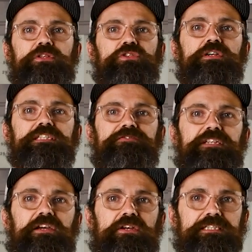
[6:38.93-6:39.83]
you enjoyed this
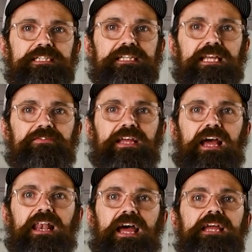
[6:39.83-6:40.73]
video, consider giving it
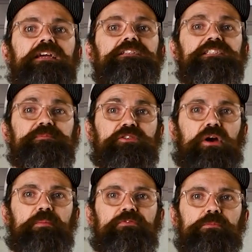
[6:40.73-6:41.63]
a like and
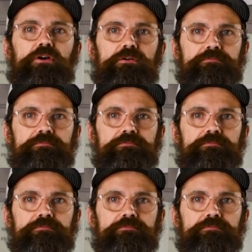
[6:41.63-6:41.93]
subscribe for more.